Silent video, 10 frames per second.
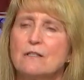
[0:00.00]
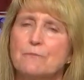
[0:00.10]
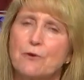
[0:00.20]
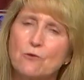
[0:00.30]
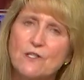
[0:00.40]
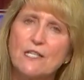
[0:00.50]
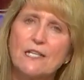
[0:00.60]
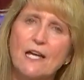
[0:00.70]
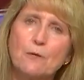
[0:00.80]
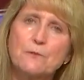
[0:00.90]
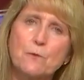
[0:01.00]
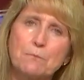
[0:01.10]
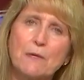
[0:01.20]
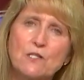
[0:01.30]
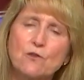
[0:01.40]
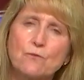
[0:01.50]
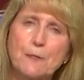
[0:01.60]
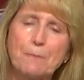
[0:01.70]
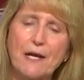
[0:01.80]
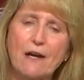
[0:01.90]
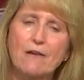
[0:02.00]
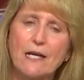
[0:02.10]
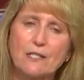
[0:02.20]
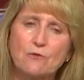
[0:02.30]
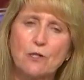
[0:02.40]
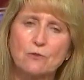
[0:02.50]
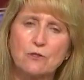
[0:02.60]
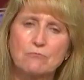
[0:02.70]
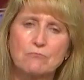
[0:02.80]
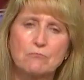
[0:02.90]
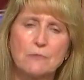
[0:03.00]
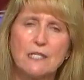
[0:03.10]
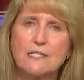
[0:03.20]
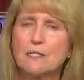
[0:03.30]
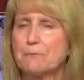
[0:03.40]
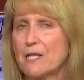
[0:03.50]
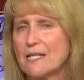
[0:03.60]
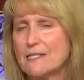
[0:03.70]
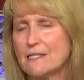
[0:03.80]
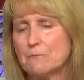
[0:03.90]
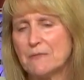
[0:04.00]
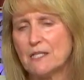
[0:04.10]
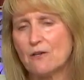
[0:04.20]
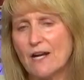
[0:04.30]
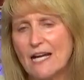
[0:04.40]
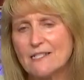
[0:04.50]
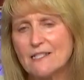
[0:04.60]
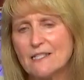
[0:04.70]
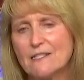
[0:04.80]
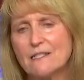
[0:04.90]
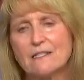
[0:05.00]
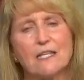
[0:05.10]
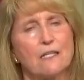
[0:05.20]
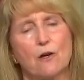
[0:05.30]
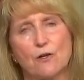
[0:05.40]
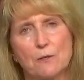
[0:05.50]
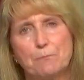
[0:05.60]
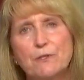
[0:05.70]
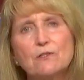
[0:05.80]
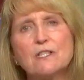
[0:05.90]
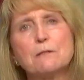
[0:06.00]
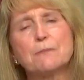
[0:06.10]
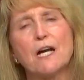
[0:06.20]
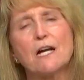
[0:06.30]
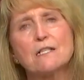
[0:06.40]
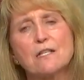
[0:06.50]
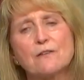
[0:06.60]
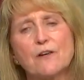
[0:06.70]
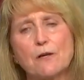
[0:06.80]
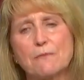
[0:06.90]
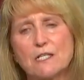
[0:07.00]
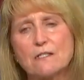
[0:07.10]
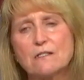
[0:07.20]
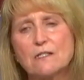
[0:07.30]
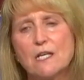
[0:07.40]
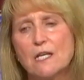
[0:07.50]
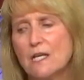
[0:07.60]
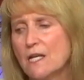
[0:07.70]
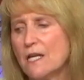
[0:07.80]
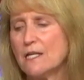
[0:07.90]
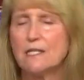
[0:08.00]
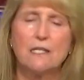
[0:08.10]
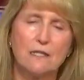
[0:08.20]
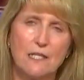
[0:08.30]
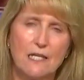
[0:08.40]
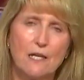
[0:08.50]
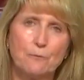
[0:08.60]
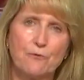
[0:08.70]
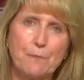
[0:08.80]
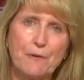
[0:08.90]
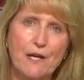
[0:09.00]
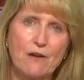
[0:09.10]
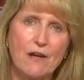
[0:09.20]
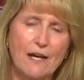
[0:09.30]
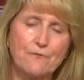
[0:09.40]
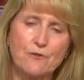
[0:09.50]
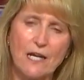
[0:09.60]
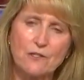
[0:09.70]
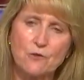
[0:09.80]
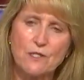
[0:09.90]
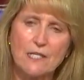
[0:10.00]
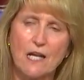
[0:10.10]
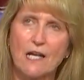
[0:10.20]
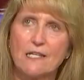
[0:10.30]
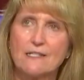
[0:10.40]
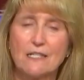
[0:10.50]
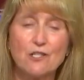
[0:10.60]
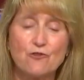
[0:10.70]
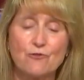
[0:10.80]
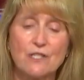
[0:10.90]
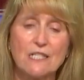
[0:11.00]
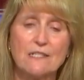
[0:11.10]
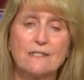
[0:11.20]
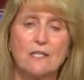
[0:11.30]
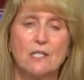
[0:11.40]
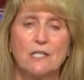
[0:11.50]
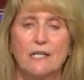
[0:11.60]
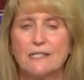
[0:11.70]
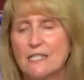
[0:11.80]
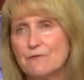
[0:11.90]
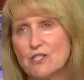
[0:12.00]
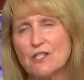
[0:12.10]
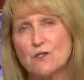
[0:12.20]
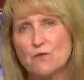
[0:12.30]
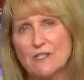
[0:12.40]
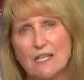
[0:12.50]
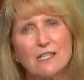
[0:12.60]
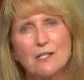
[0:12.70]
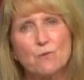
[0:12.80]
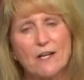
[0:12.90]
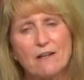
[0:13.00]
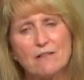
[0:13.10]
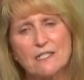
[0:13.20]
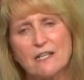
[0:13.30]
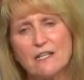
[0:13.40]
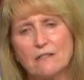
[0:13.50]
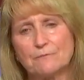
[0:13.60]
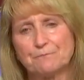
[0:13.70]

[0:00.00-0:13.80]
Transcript: Protein helps with muscle repair and growth. It supplies the amino acids that are the building blocks of our muscles, and they help repair after exercise, injuries, and even just daily wear and tear.